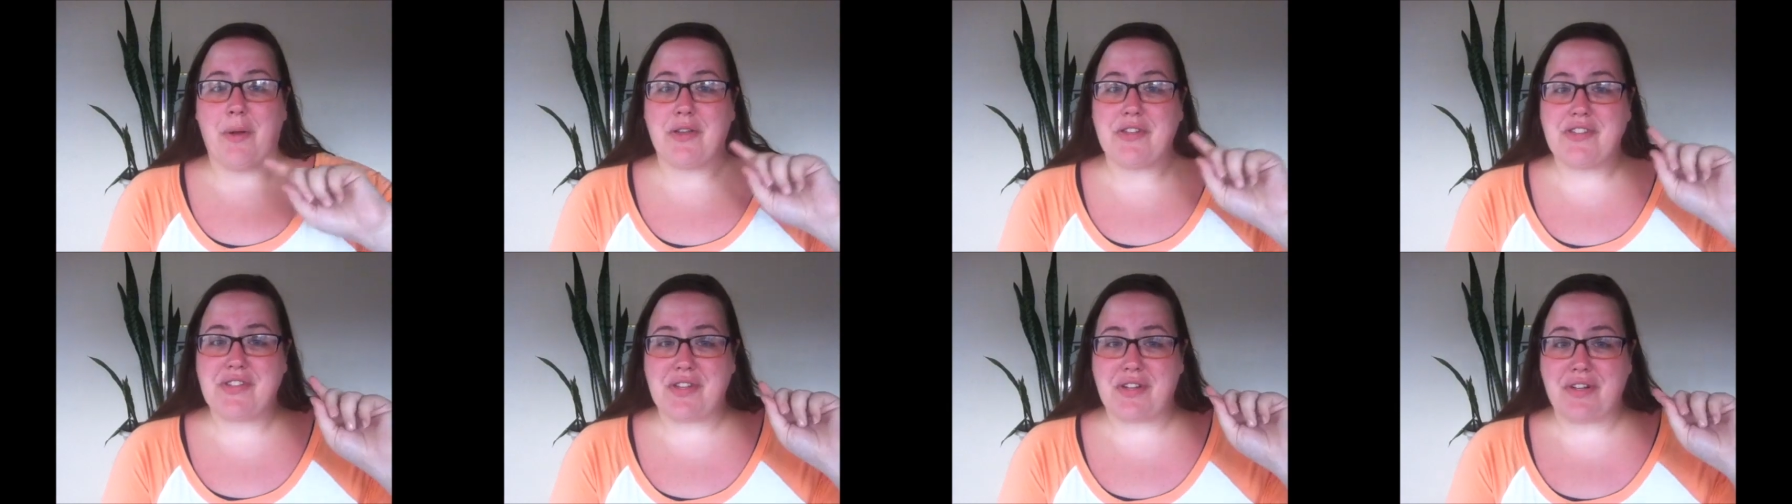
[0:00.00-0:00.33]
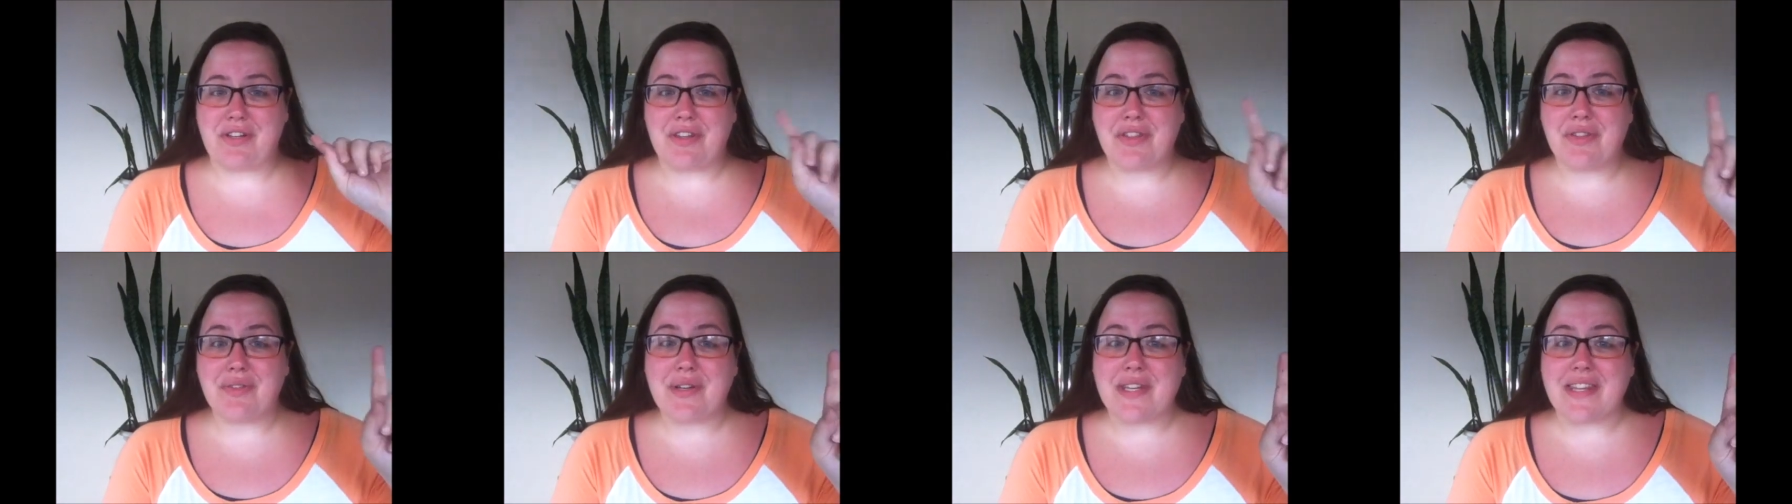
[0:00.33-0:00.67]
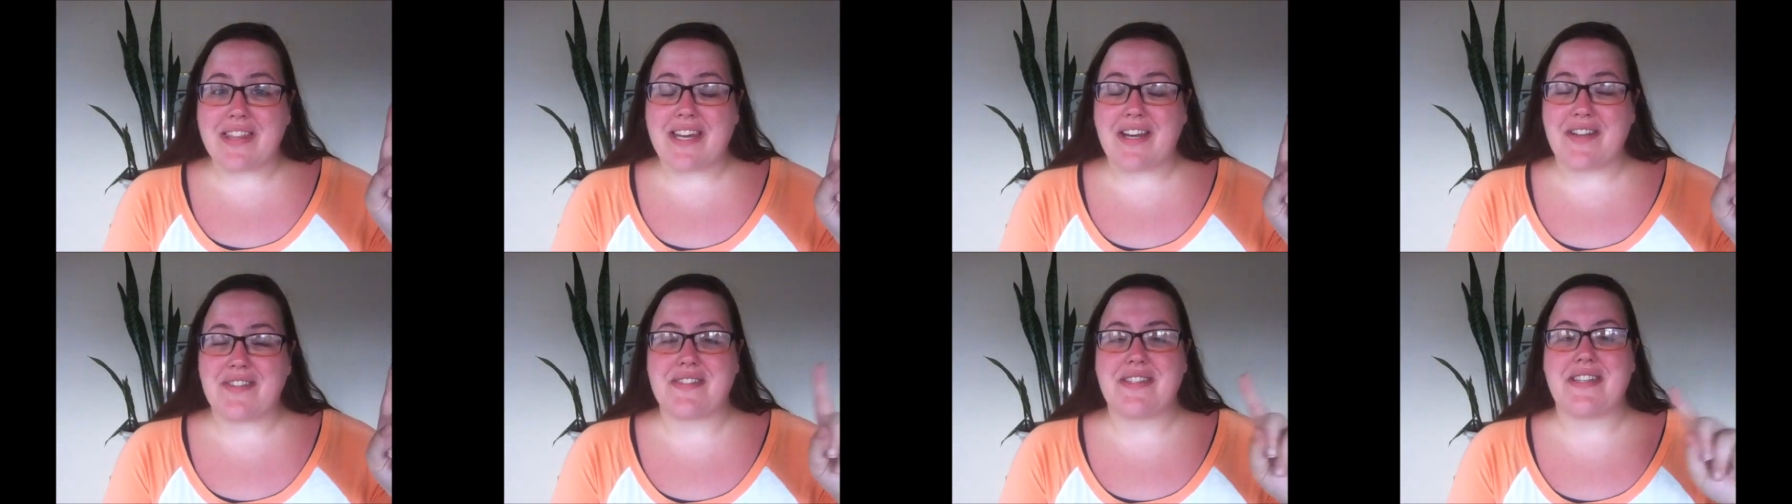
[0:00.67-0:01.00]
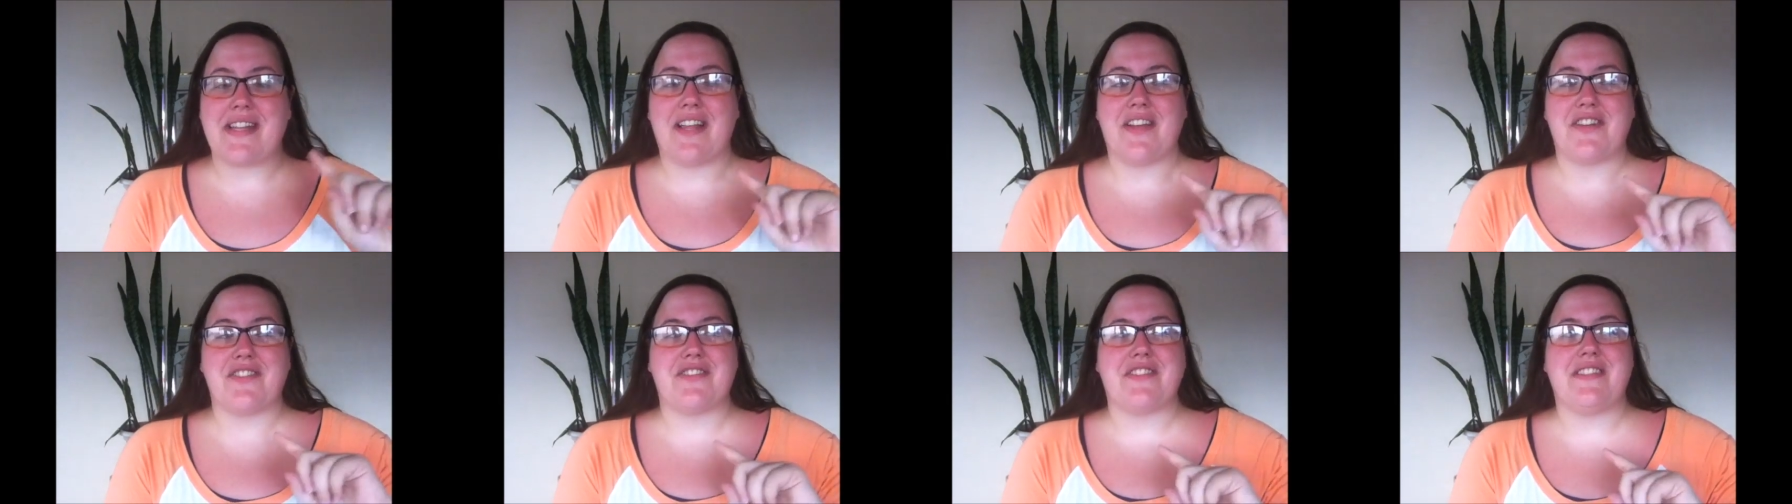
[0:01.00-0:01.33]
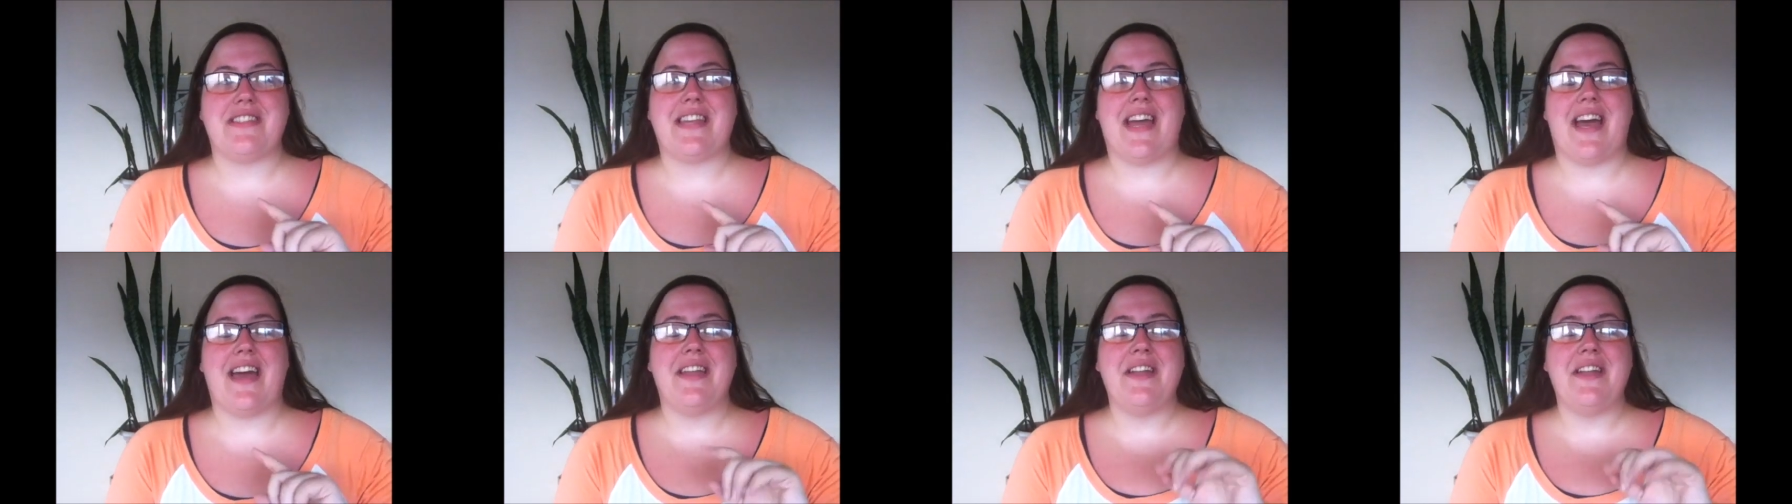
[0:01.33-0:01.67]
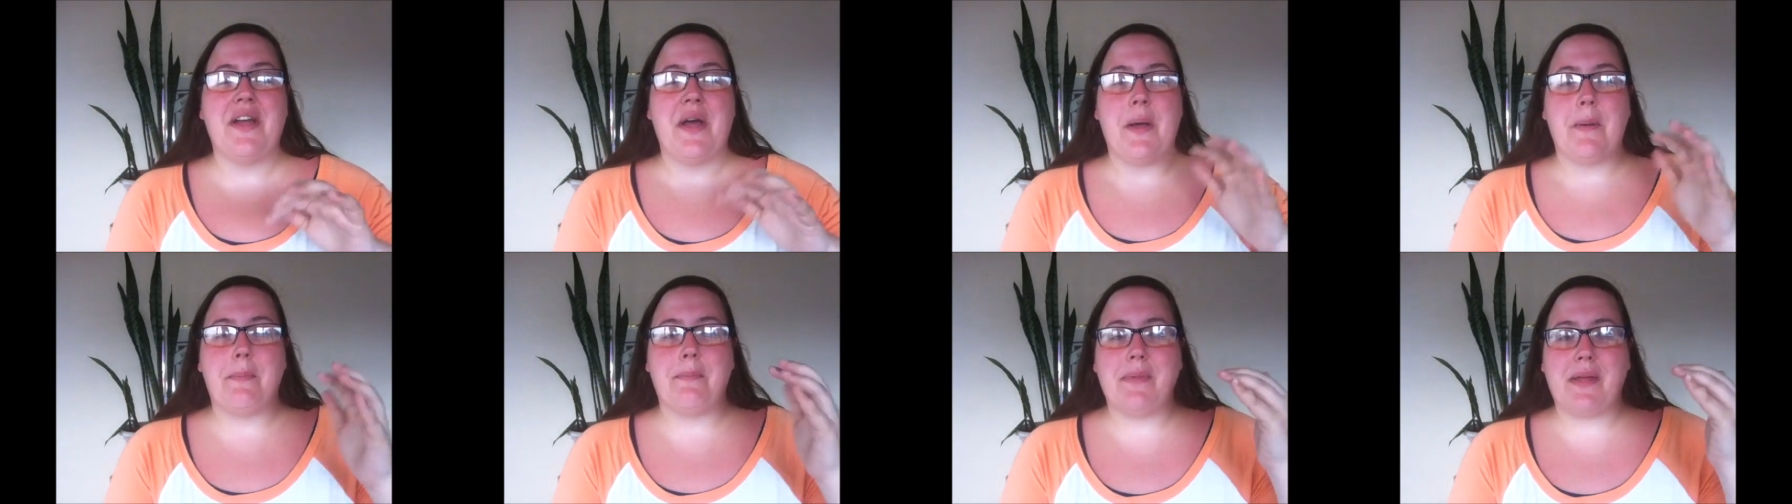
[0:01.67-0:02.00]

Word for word: almost $33,000 in debt,